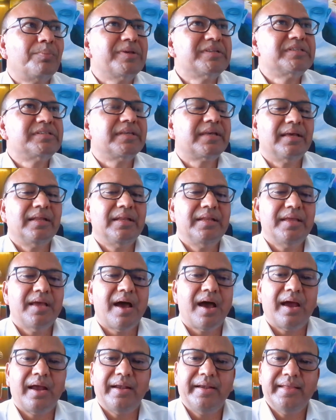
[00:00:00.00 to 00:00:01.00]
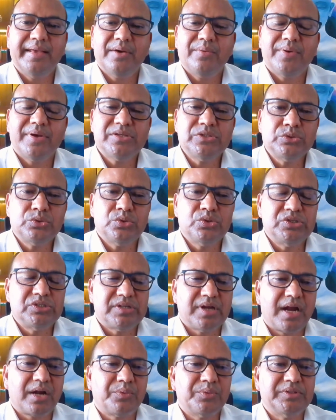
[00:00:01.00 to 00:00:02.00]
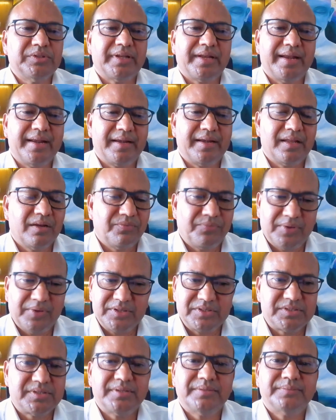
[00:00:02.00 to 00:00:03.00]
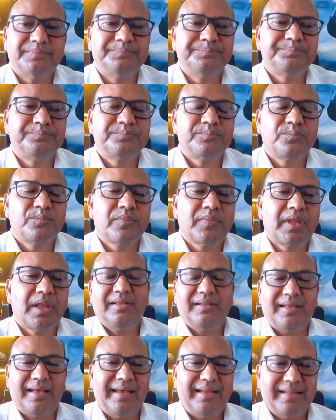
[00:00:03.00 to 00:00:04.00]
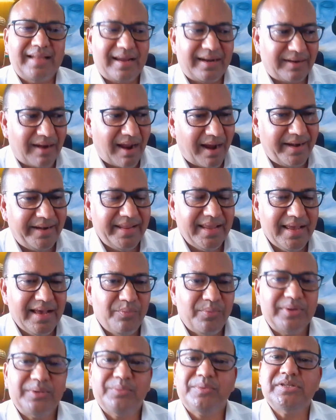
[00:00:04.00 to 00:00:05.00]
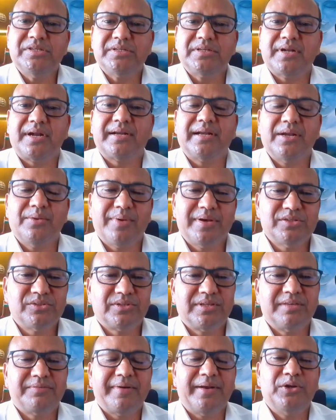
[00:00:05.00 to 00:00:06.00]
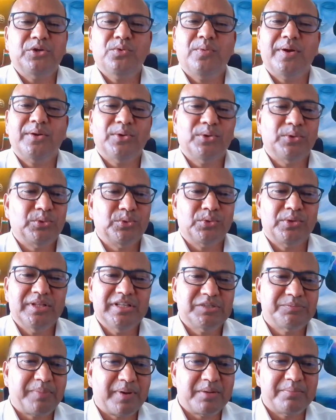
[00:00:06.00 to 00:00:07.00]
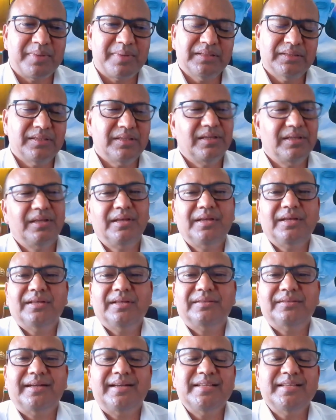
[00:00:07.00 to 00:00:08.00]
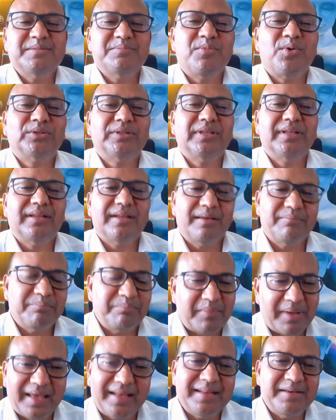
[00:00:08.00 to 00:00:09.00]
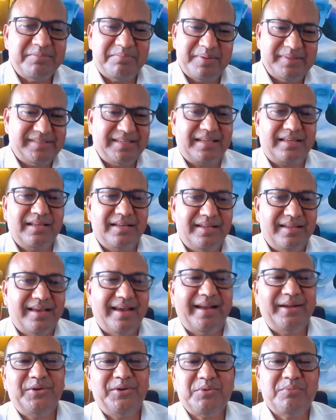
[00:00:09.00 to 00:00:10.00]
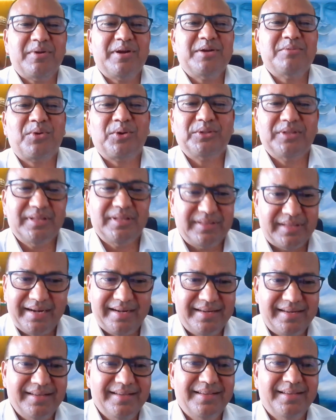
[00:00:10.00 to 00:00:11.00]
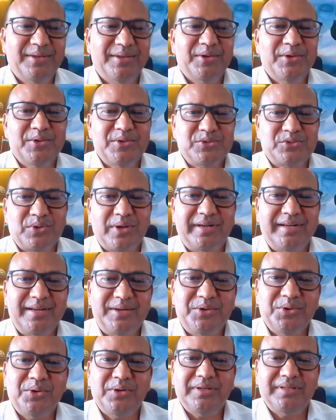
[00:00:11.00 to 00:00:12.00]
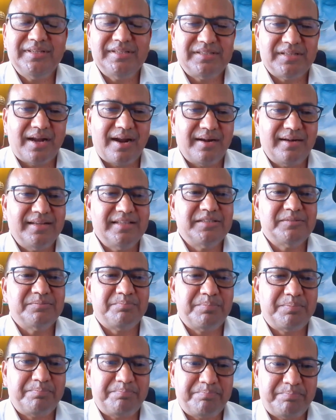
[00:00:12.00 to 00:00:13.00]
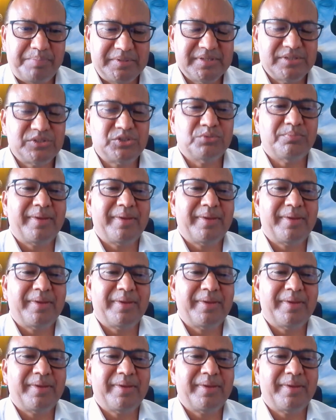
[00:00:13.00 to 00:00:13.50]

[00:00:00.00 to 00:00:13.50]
So basically, idea was to start with rental first. And idea when I started was if I do 1 or 2 deals per month, that is more than enough basically. I don't want more than that. So I did not start this business